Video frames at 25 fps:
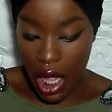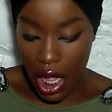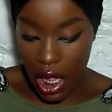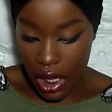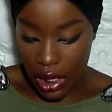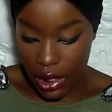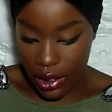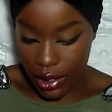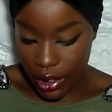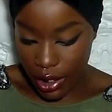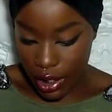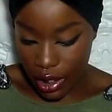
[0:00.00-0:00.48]

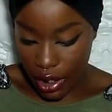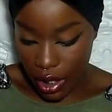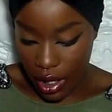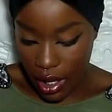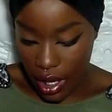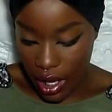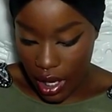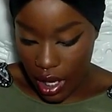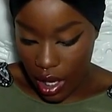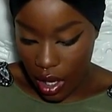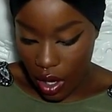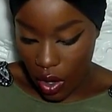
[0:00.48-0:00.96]
color,
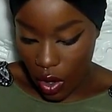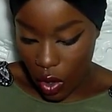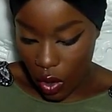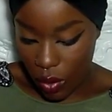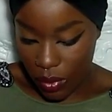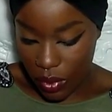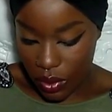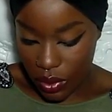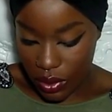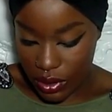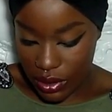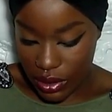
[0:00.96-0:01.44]

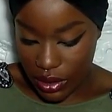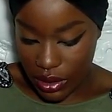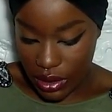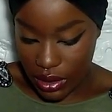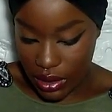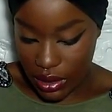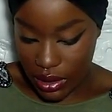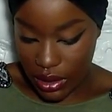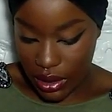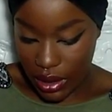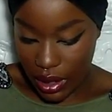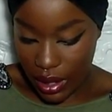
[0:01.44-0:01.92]

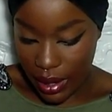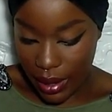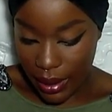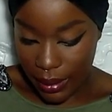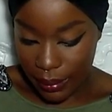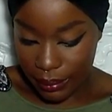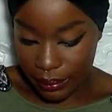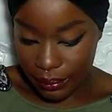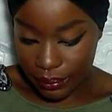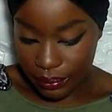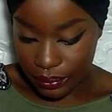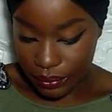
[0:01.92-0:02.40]
almost
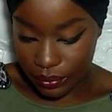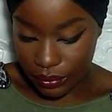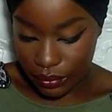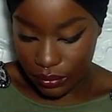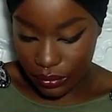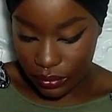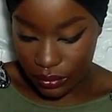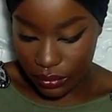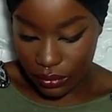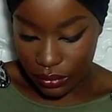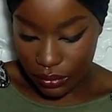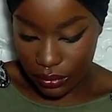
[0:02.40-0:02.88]
um,
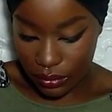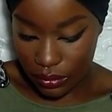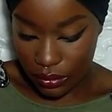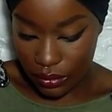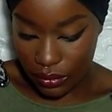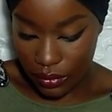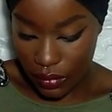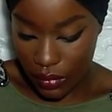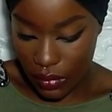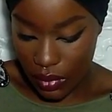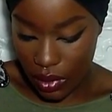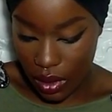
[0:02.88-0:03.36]

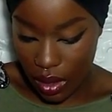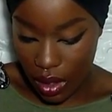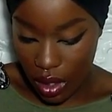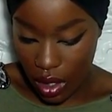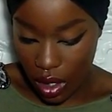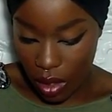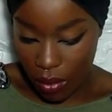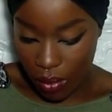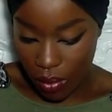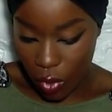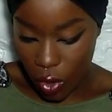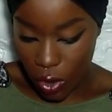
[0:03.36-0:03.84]

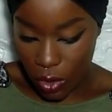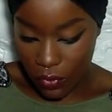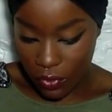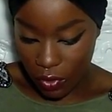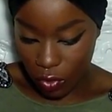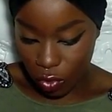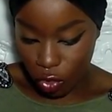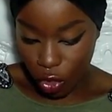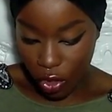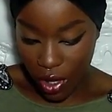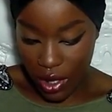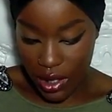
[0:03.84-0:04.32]
more of
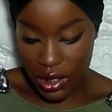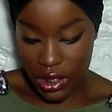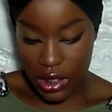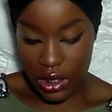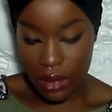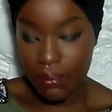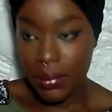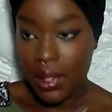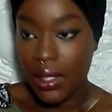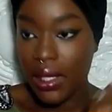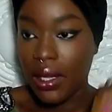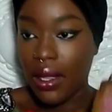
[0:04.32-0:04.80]
a reddish
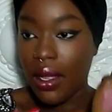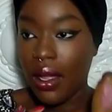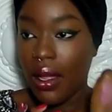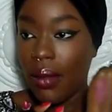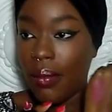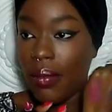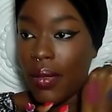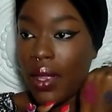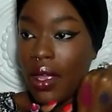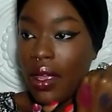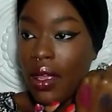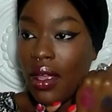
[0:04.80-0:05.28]

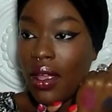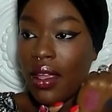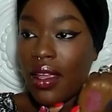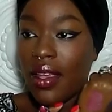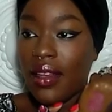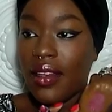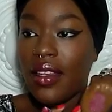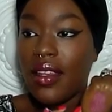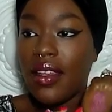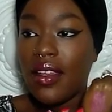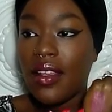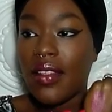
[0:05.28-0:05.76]
plum.
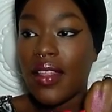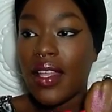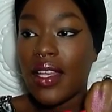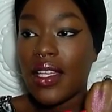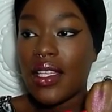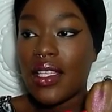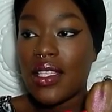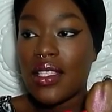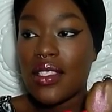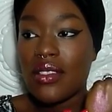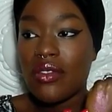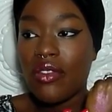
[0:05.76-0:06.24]
And here that
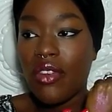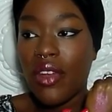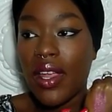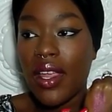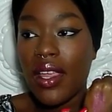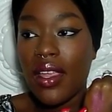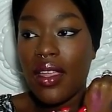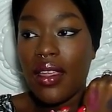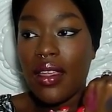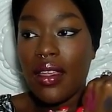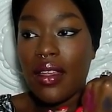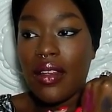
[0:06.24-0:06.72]
is
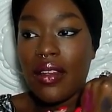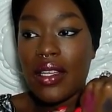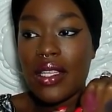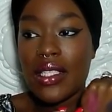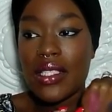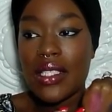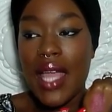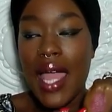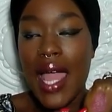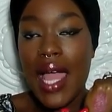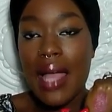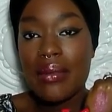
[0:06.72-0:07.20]
right here. It
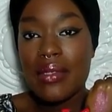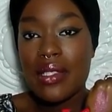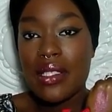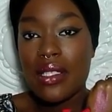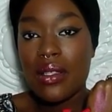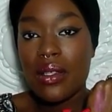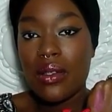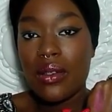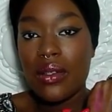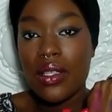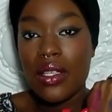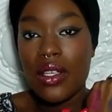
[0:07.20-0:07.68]
is
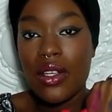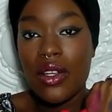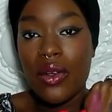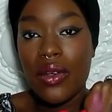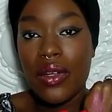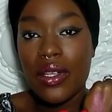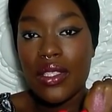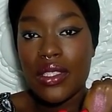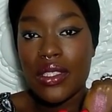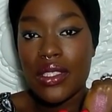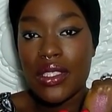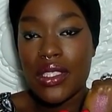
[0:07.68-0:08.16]
absolutely
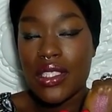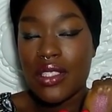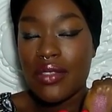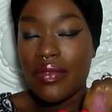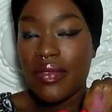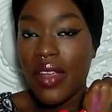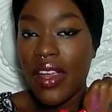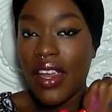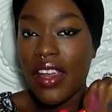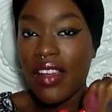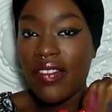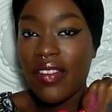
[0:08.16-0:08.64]
gorgeous.
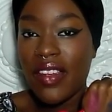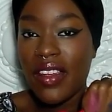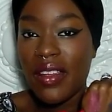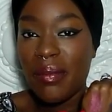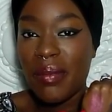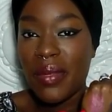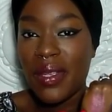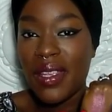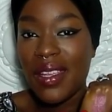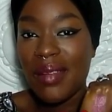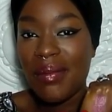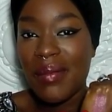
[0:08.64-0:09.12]
Very, very
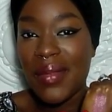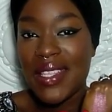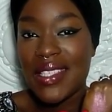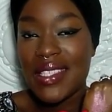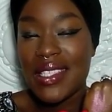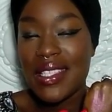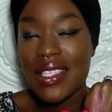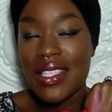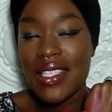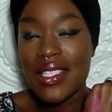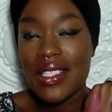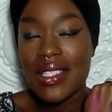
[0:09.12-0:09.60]

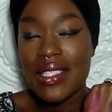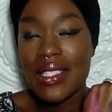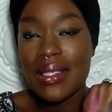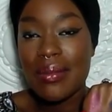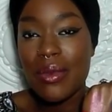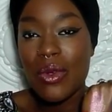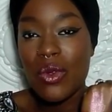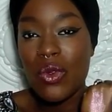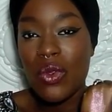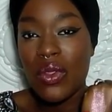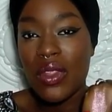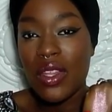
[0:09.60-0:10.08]
pigmented,
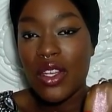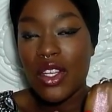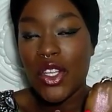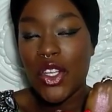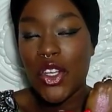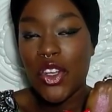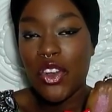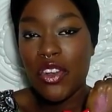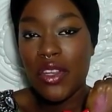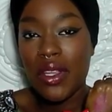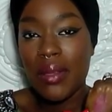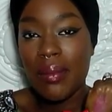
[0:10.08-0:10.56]
smooth and
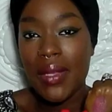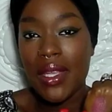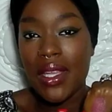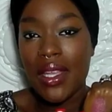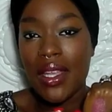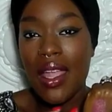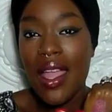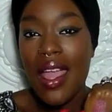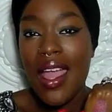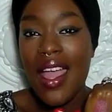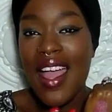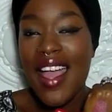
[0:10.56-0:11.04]

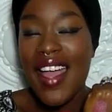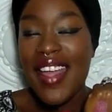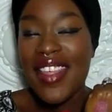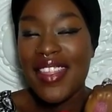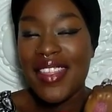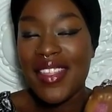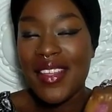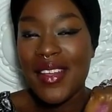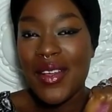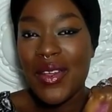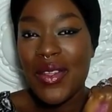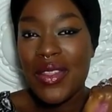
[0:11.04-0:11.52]
creamy.
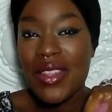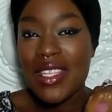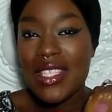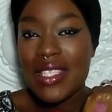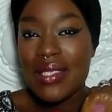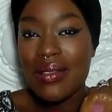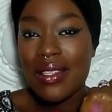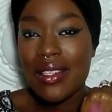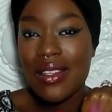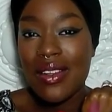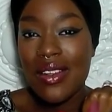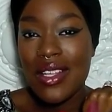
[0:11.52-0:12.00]
Though
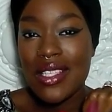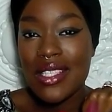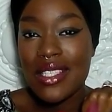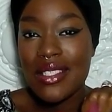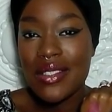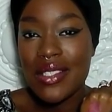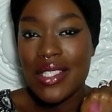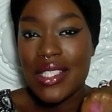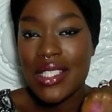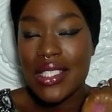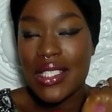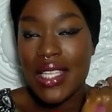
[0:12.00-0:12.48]
this one
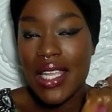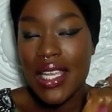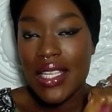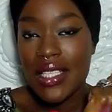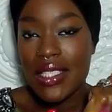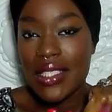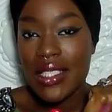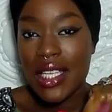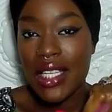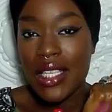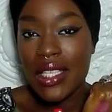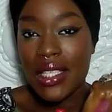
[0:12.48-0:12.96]
also
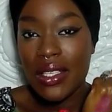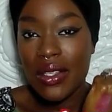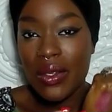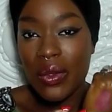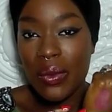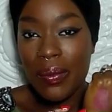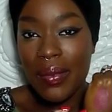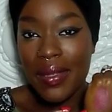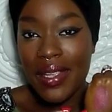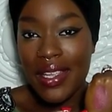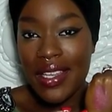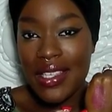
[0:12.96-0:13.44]
stains a
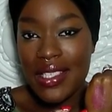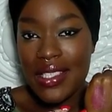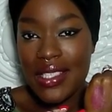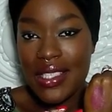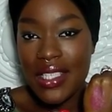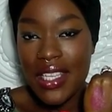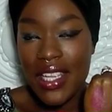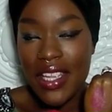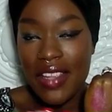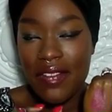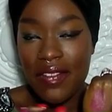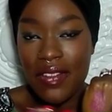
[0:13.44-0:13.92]
little bit.
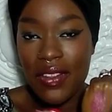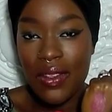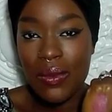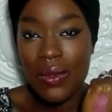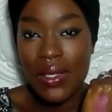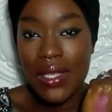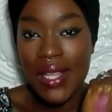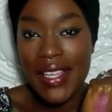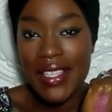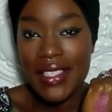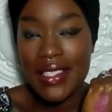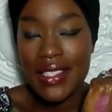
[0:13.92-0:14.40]
If you
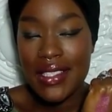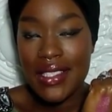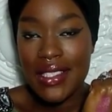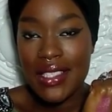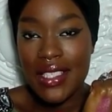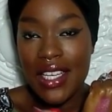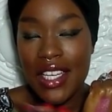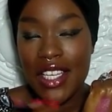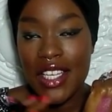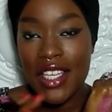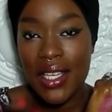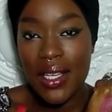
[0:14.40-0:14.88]
would like to
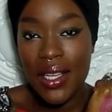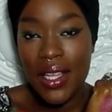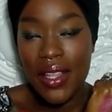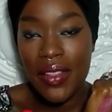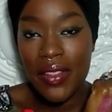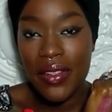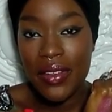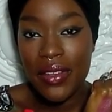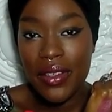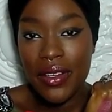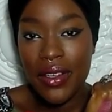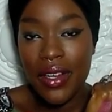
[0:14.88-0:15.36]
see
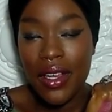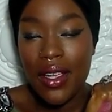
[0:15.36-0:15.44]
another